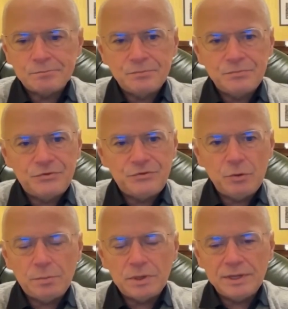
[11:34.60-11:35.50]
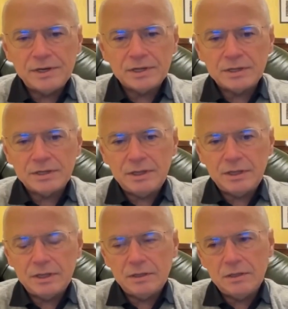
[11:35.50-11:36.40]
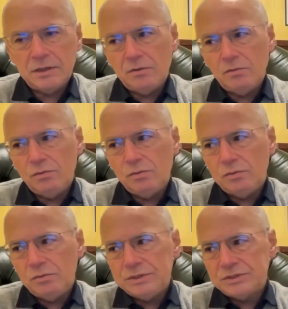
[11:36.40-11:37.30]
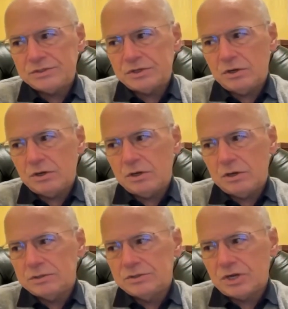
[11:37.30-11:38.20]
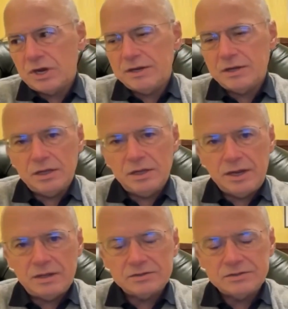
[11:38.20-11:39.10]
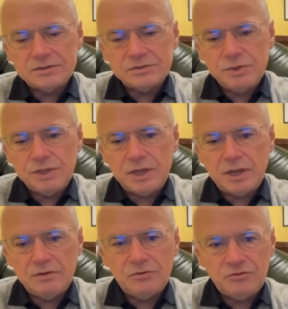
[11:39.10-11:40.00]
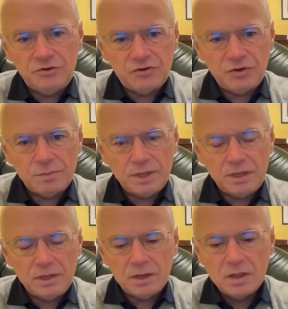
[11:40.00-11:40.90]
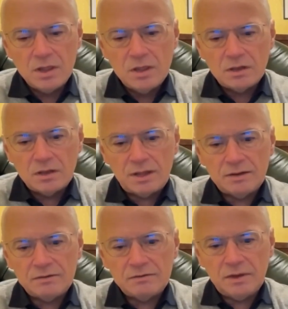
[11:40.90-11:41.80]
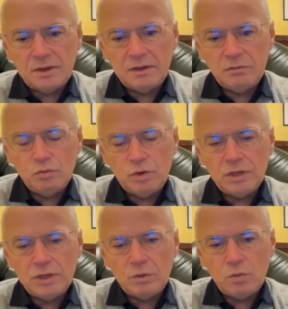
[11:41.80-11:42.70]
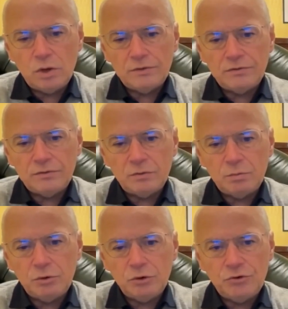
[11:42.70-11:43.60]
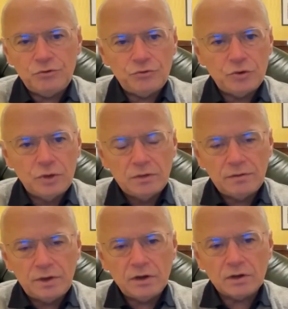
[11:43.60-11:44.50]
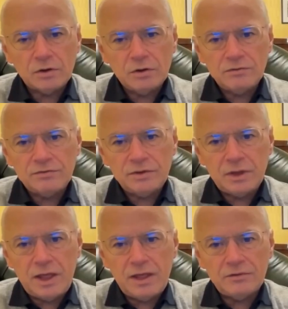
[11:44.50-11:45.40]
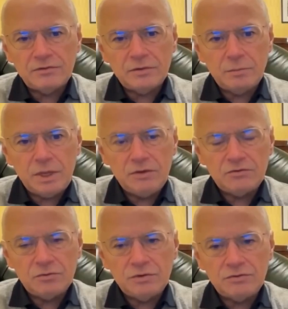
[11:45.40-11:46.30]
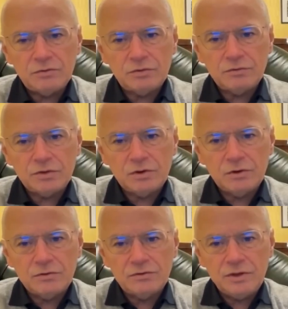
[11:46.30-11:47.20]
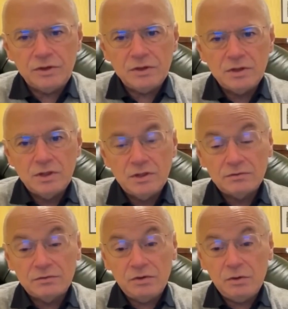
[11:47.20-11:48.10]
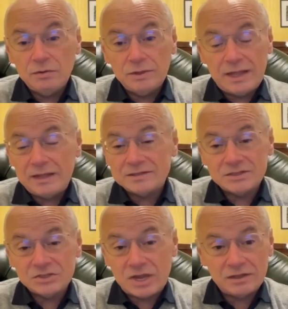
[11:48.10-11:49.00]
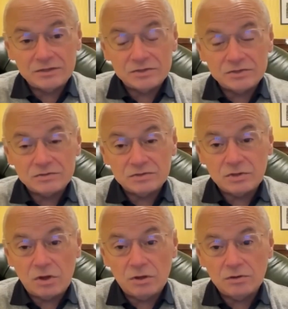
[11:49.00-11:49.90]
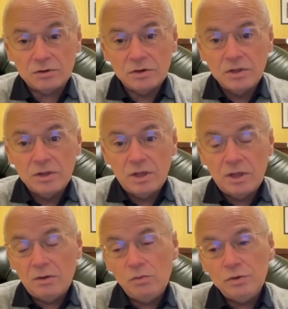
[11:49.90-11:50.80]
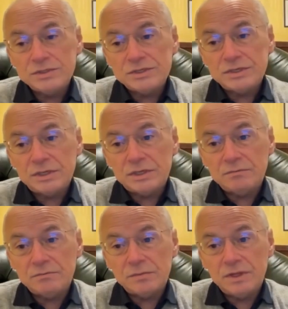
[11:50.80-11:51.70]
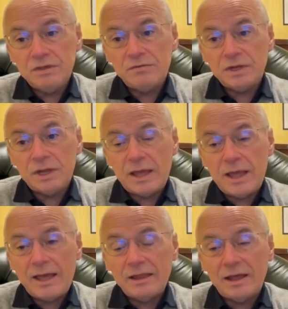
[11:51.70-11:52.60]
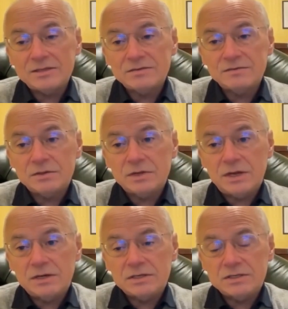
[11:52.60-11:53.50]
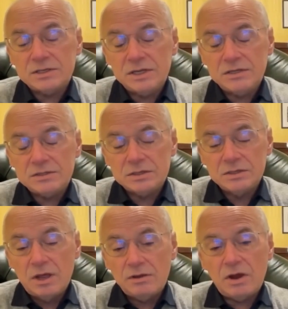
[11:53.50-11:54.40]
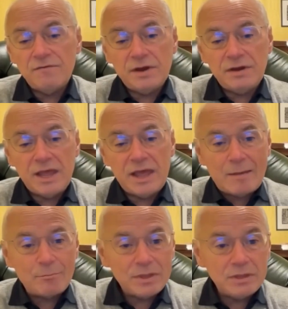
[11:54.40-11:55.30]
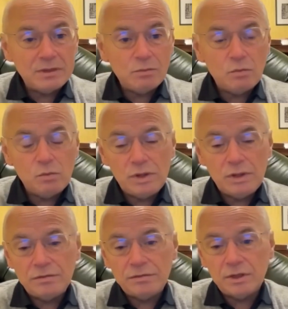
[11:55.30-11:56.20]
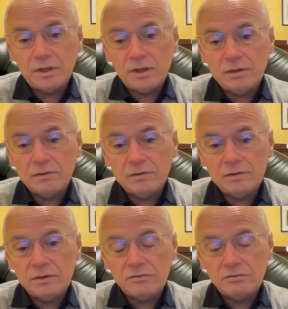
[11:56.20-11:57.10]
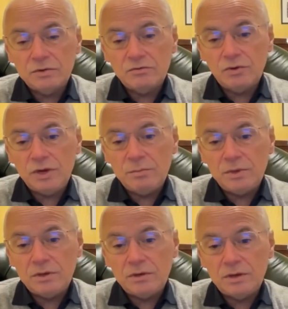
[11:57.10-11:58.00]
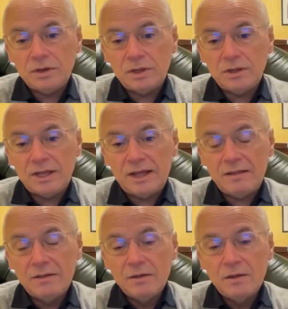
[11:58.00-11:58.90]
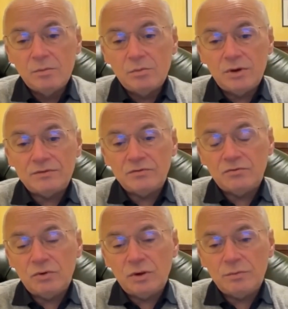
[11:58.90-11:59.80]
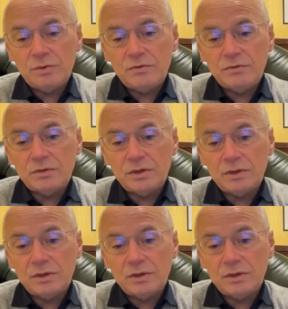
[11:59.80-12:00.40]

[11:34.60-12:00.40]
Geopolitically, we just saw China announce this weekend, Xi Jinping, that they really want to push their currency as the major reserve currency. So that's a challenge to the dollar. We're seeing even allies of the United States not very happy with the treatment that President Trump is